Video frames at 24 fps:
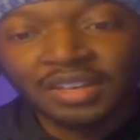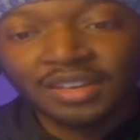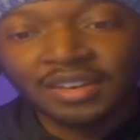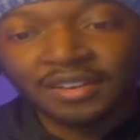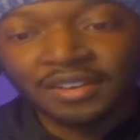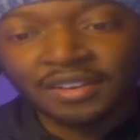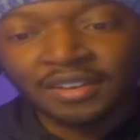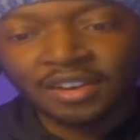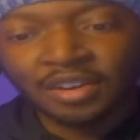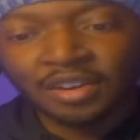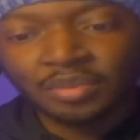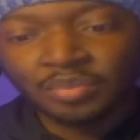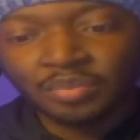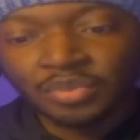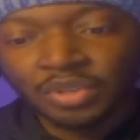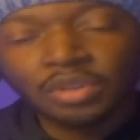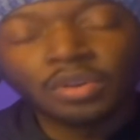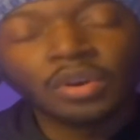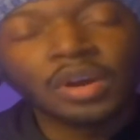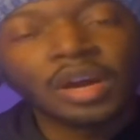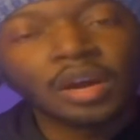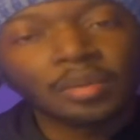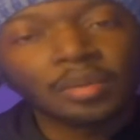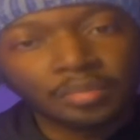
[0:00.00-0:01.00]

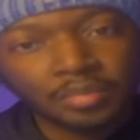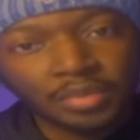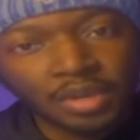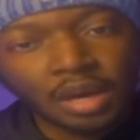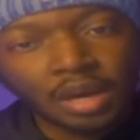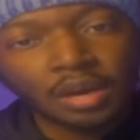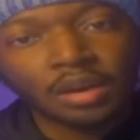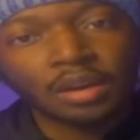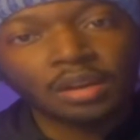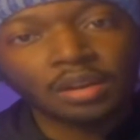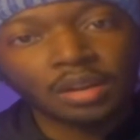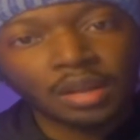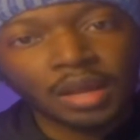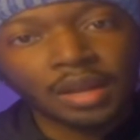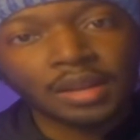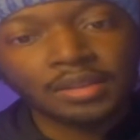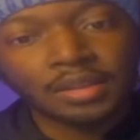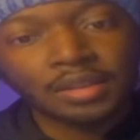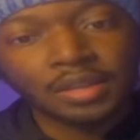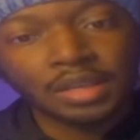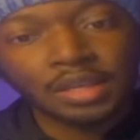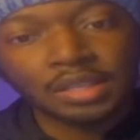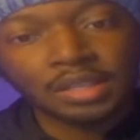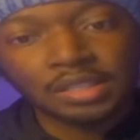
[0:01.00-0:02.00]
Helping me out on a lot of
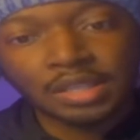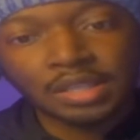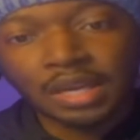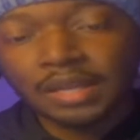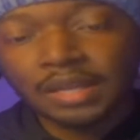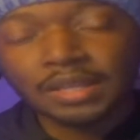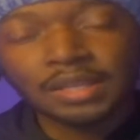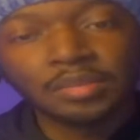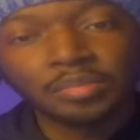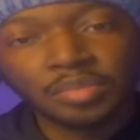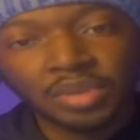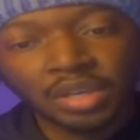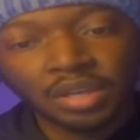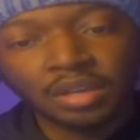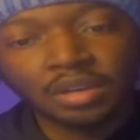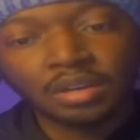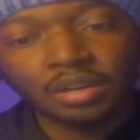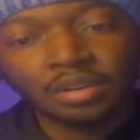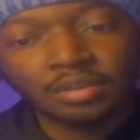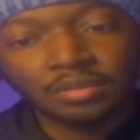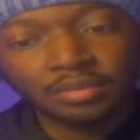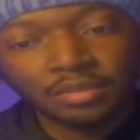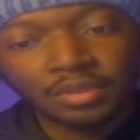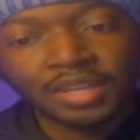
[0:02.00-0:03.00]
things that I didn't pick up.
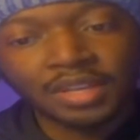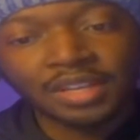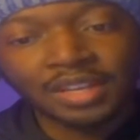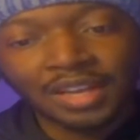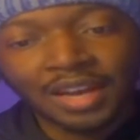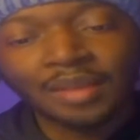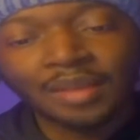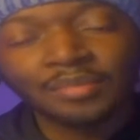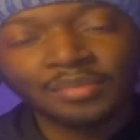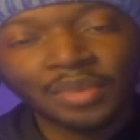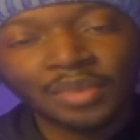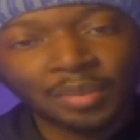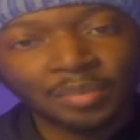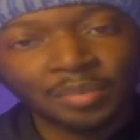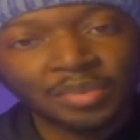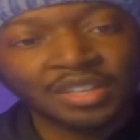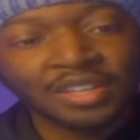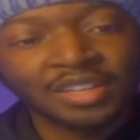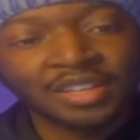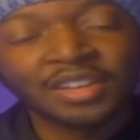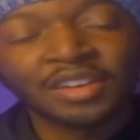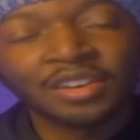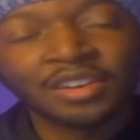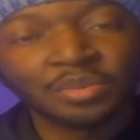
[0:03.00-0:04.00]
Like, I mean
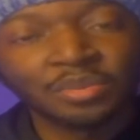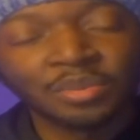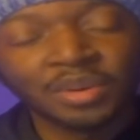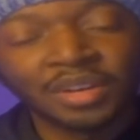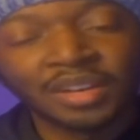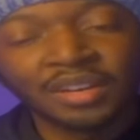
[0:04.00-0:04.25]
in a good way.